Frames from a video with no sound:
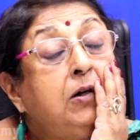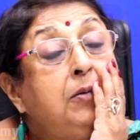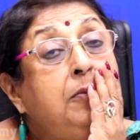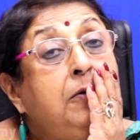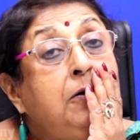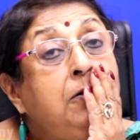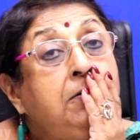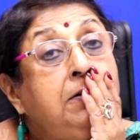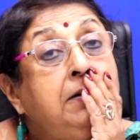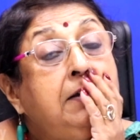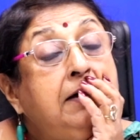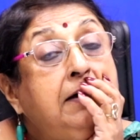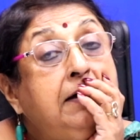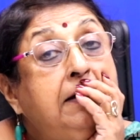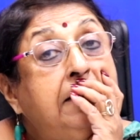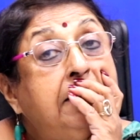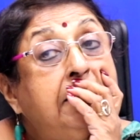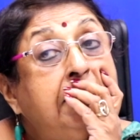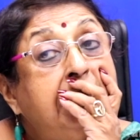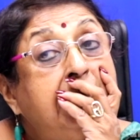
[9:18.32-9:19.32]
about
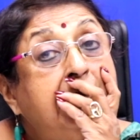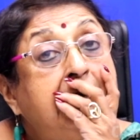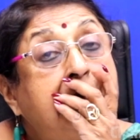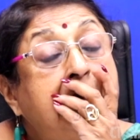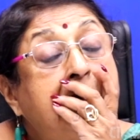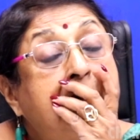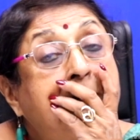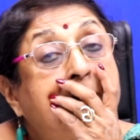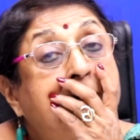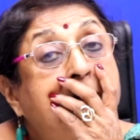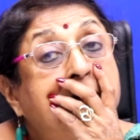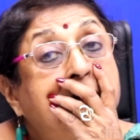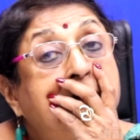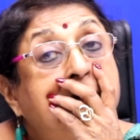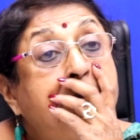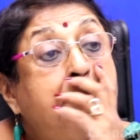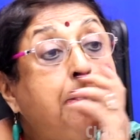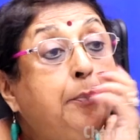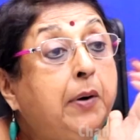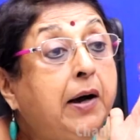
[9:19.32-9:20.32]
the
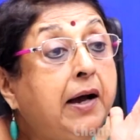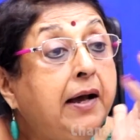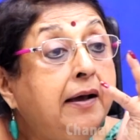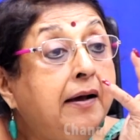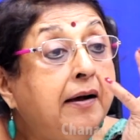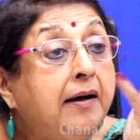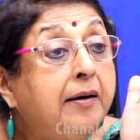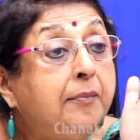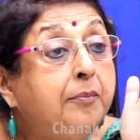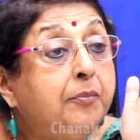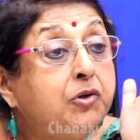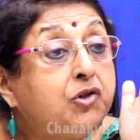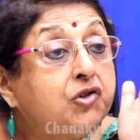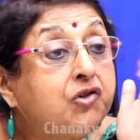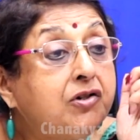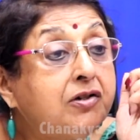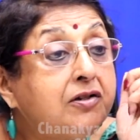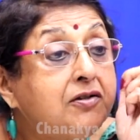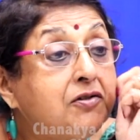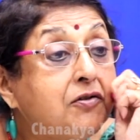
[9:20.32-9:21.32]
empire
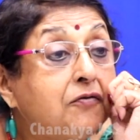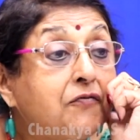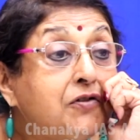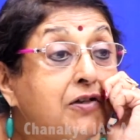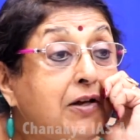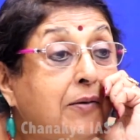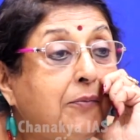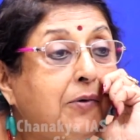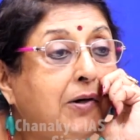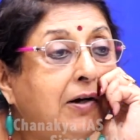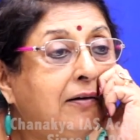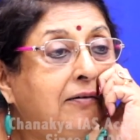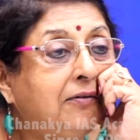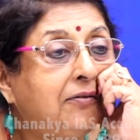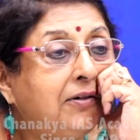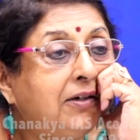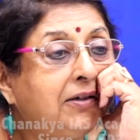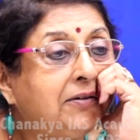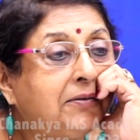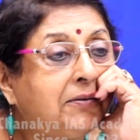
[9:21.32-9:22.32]
ambitions of some
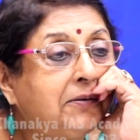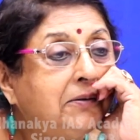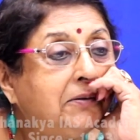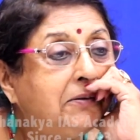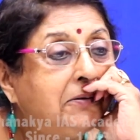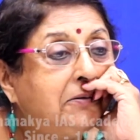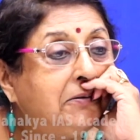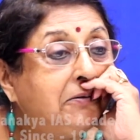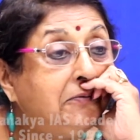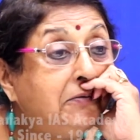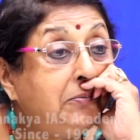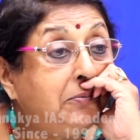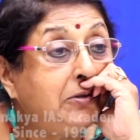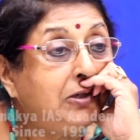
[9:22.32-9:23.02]
countries? You haven't